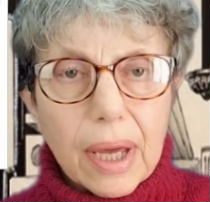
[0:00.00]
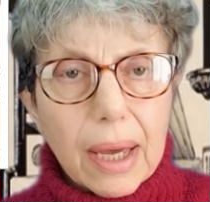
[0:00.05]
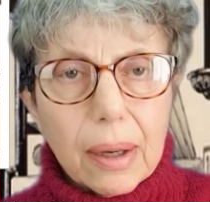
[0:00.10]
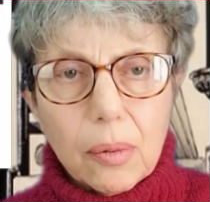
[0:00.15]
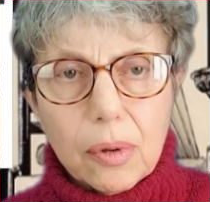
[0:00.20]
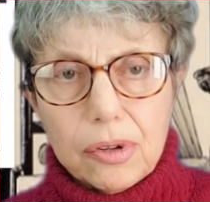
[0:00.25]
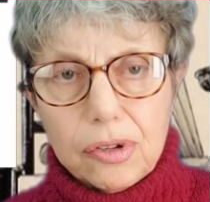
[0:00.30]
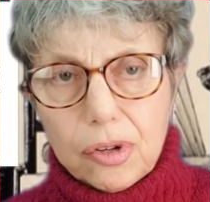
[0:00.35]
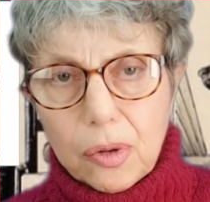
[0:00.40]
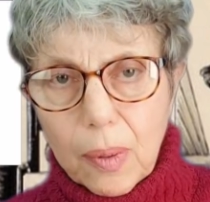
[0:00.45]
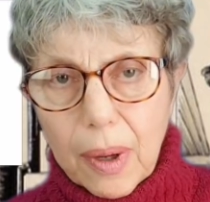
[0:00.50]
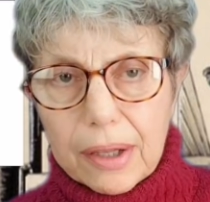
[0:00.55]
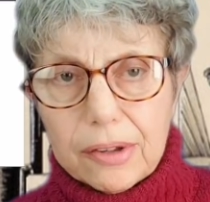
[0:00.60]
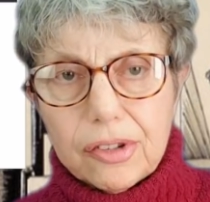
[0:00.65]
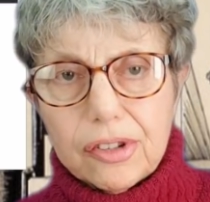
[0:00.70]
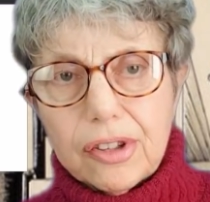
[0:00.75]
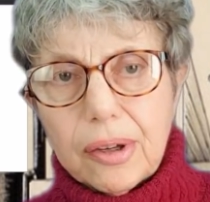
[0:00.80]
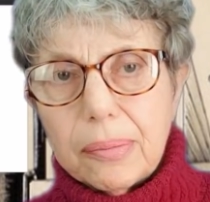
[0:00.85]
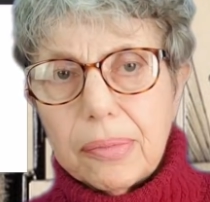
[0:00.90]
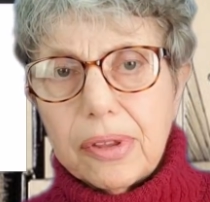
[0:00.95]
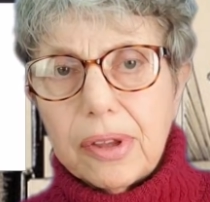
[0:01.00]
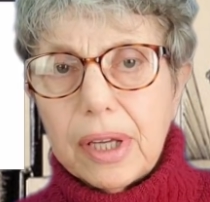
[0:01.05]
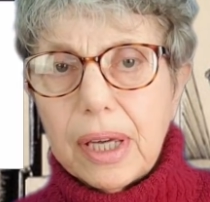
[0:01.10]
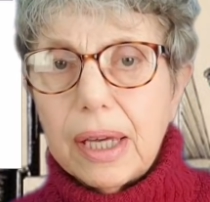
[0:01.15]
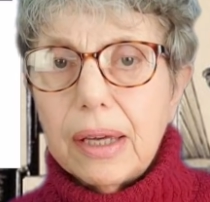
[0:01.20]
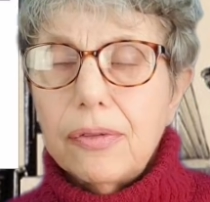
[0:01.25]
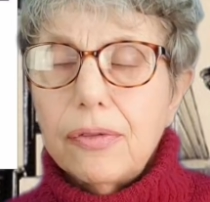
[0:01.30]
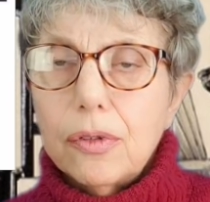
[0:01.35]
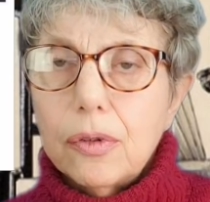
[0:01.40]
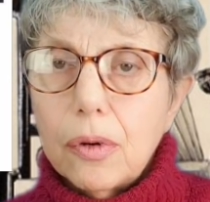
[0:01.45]
I want to add something
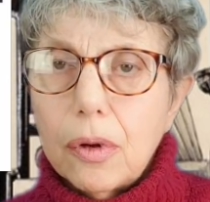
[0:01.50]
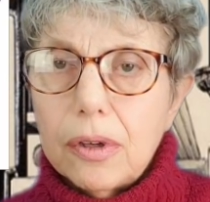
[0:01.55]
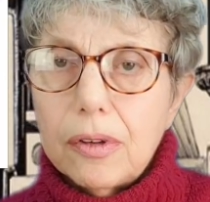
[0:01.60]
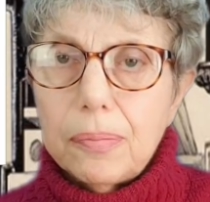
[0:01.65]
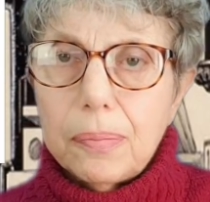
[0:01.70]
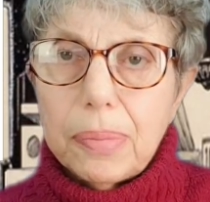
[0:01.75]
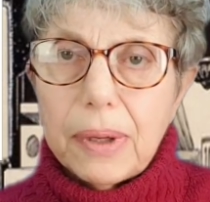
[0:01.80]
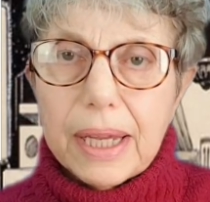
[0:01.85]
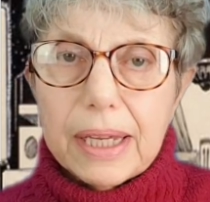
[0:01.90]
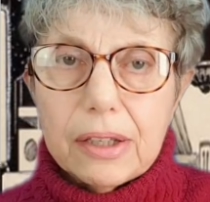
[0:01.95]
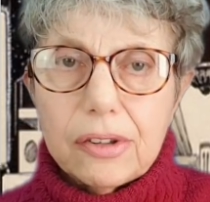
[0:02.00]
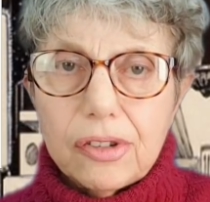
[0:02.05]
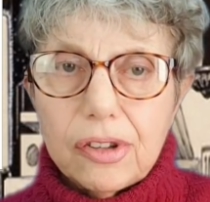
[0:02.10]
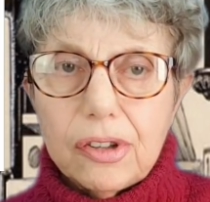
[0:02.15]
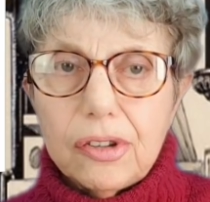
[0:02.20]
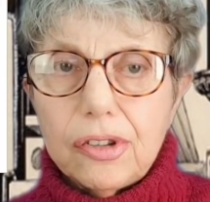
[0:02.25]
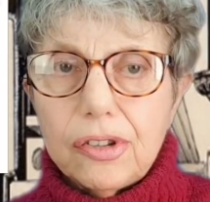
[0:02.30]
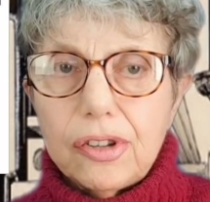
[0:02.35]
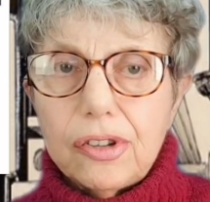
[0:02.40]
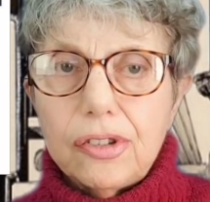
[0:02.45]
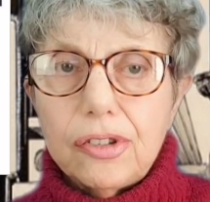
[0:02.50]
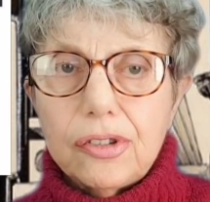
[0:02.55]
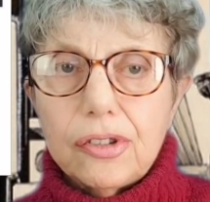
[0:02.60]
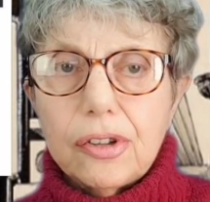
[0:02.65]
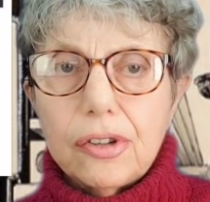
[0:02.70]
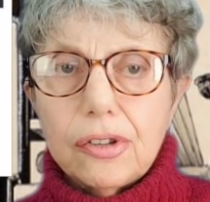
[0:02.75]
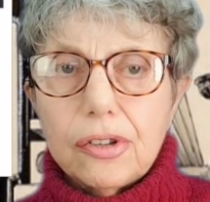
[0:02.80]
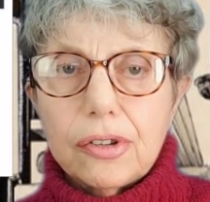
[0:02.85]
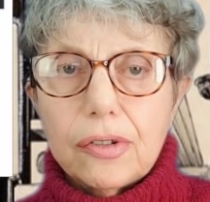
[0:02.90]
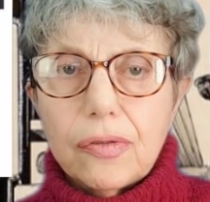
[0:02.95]
here for all of Blake's
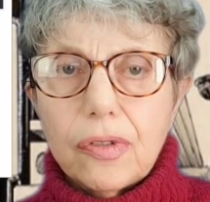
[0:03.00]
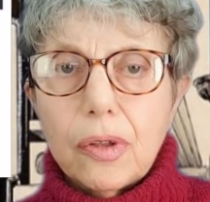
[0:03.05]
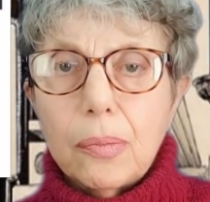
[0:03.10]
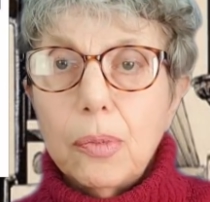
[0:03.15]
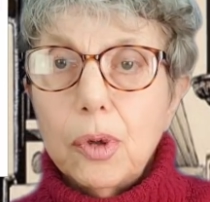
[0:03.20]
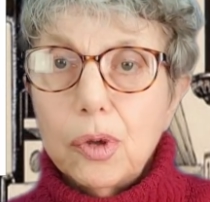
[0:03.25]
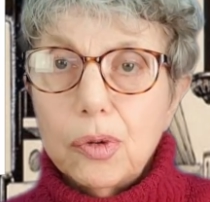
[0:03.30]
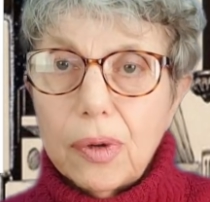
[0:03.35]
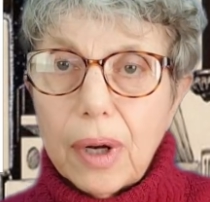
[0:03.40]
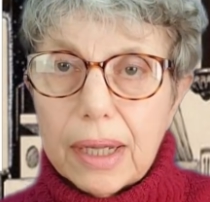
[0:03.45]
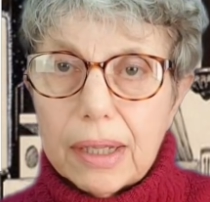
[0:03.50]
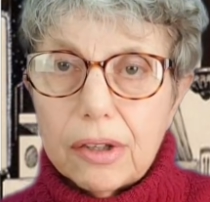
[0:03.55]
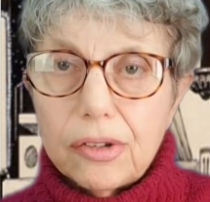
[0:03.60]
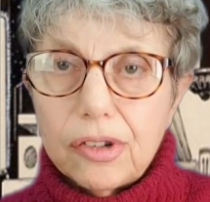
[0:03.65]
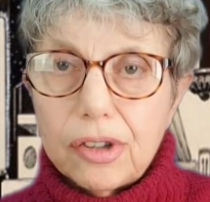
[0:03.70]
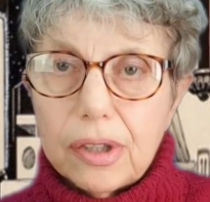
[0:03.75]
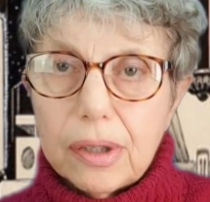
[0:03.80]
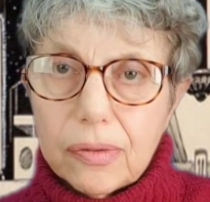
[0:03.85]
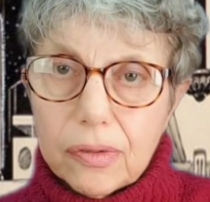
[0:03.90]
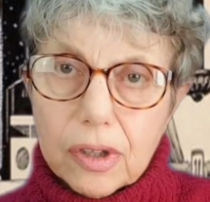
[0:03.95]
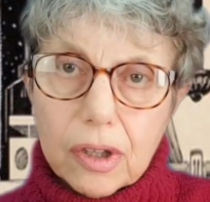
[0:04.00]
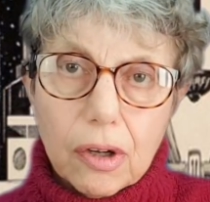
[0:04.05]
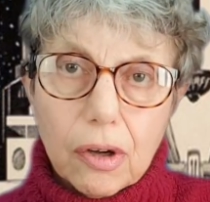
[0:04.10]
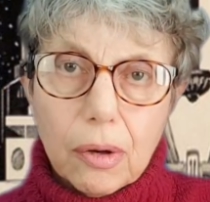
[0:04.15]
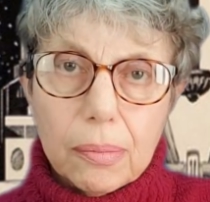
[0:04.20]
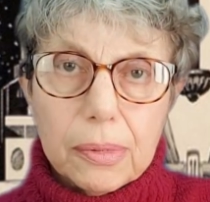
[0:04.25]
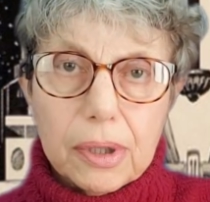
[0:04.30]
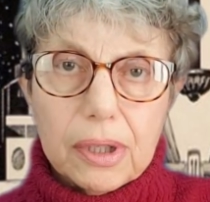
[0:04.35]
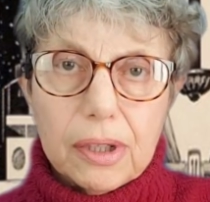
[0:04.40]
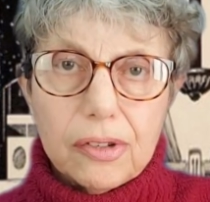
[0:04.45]
insistence of the morality of the
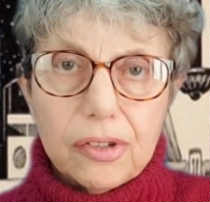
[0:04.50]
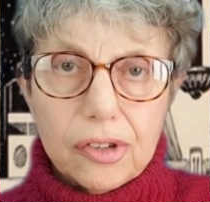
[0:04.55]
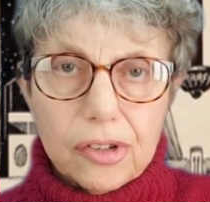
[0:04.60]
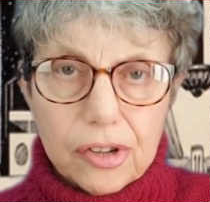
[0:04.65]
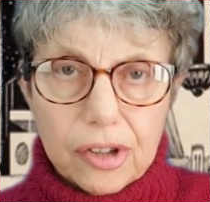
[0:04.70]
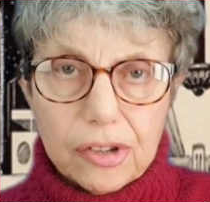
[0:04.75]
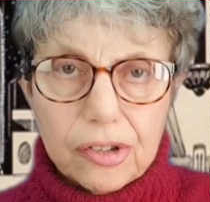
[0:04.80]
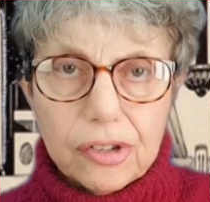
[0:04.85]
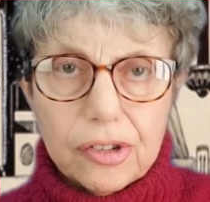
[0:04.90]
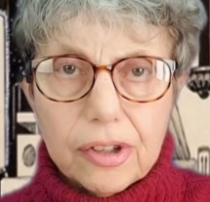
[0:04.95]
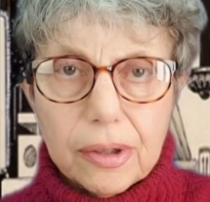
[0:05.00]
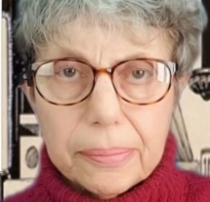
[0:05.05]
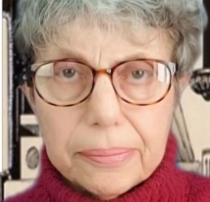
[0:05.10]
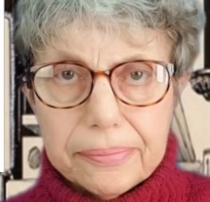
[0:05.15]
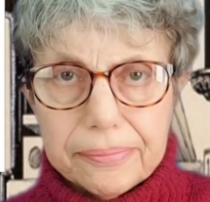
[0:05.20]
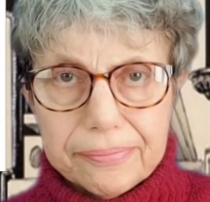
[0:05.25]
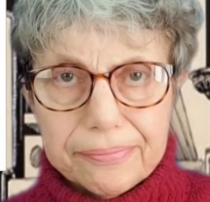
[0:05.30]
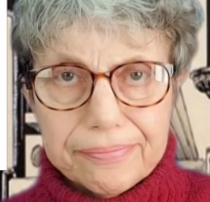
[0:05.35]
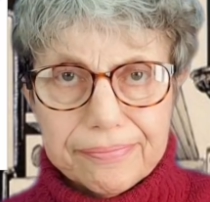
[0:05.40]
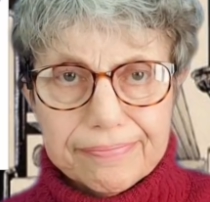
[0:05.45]
communist system.